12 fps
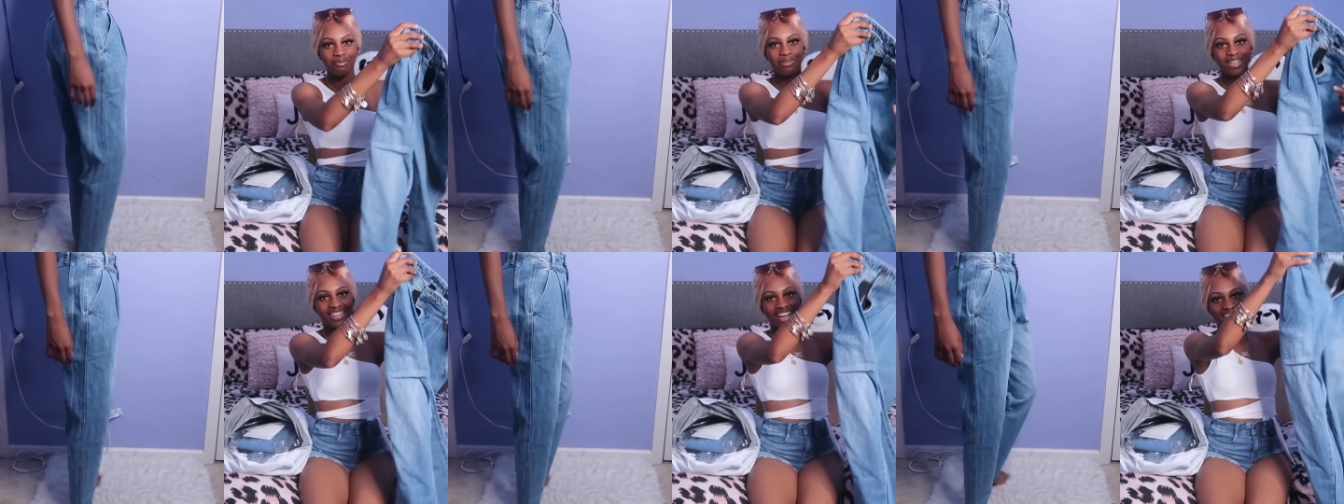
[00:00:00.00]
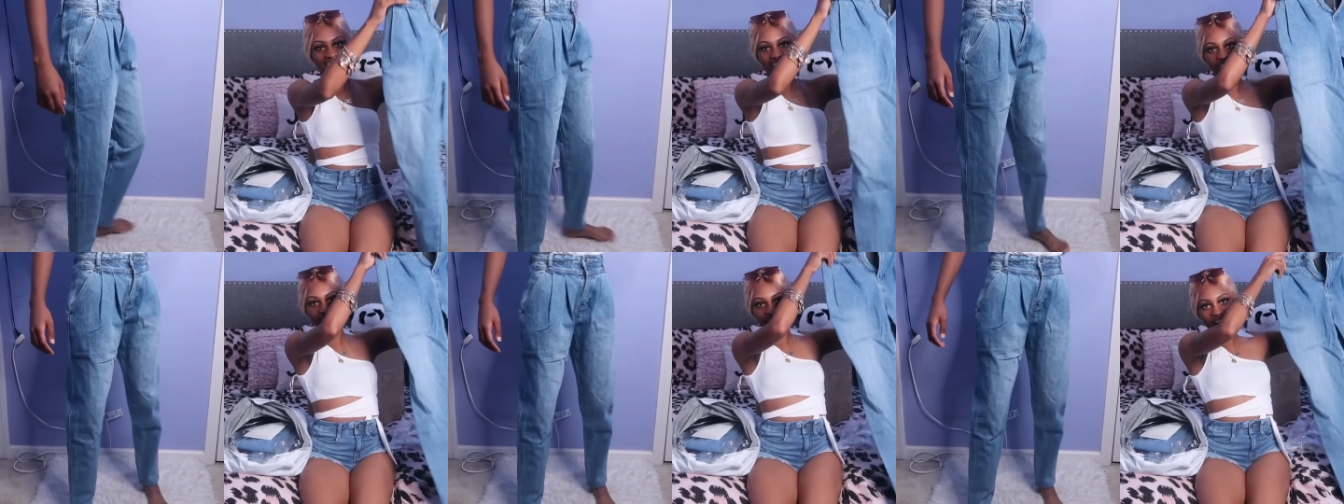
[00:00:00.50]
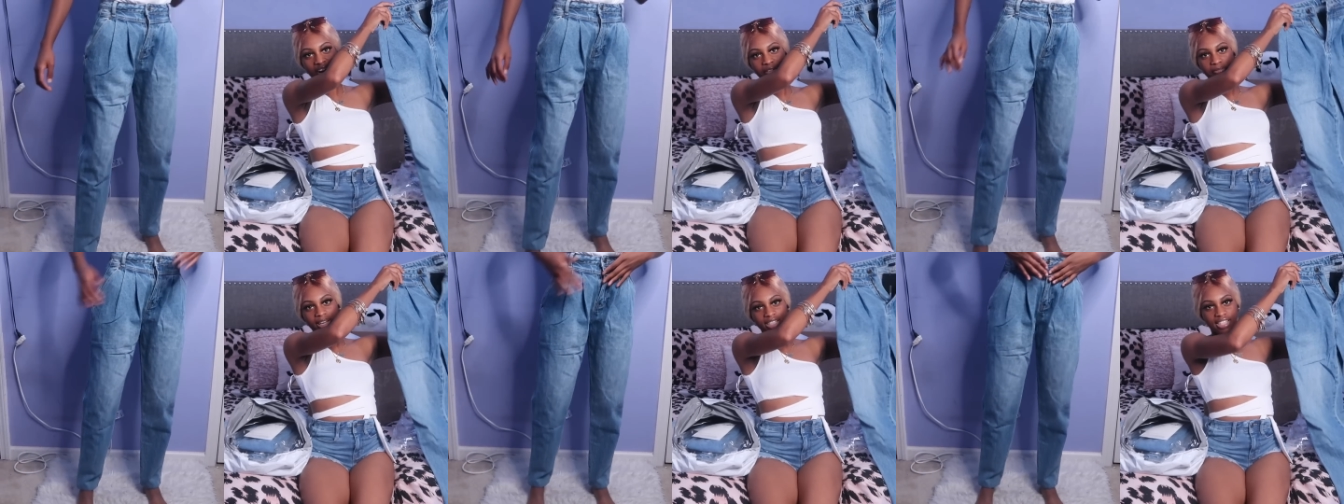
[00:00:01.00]
but they give very
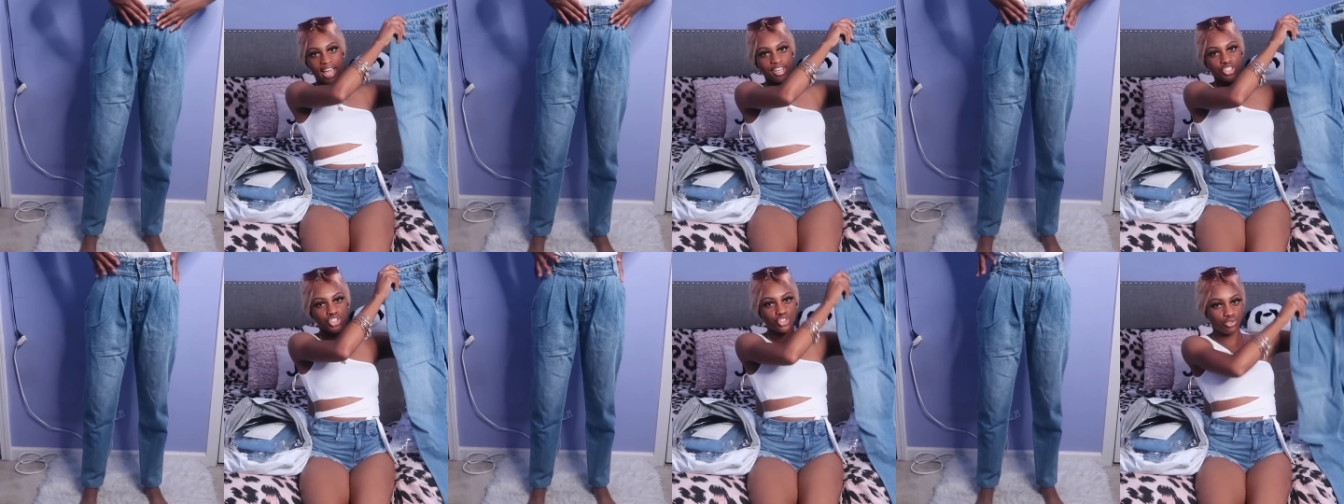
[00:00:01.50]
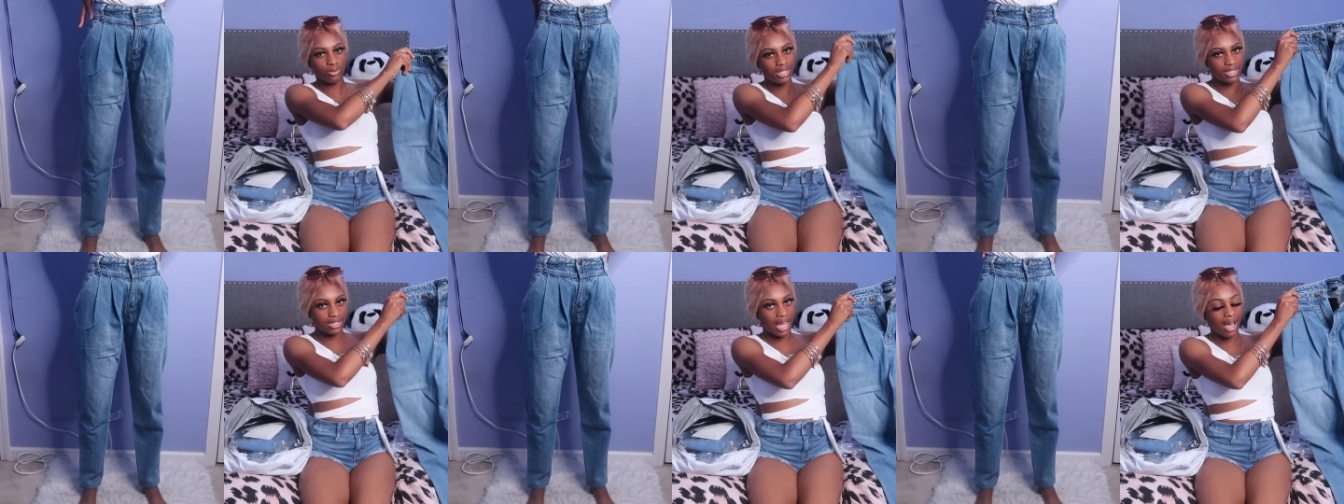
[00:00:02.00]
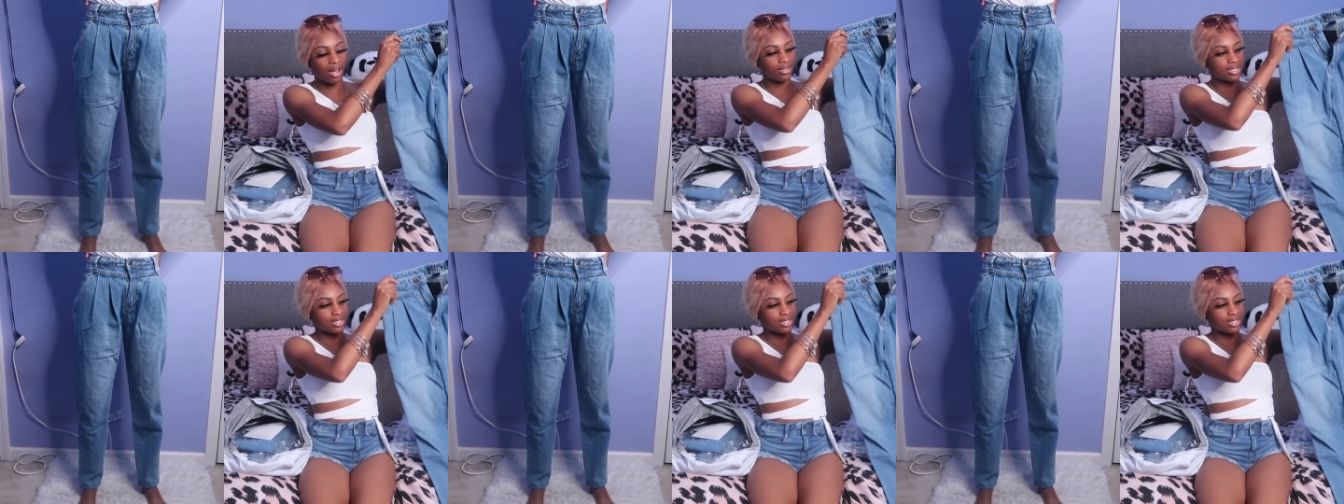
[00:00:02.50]
much like street style